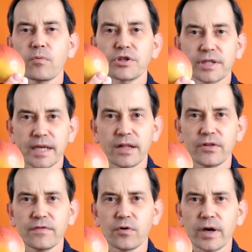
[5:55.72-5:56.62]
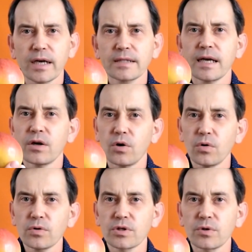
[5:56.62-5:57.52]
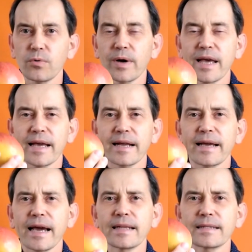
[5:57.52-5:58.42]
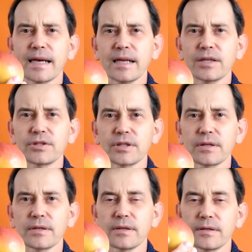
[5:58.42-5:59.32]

which is healthy for us, and also gains energy.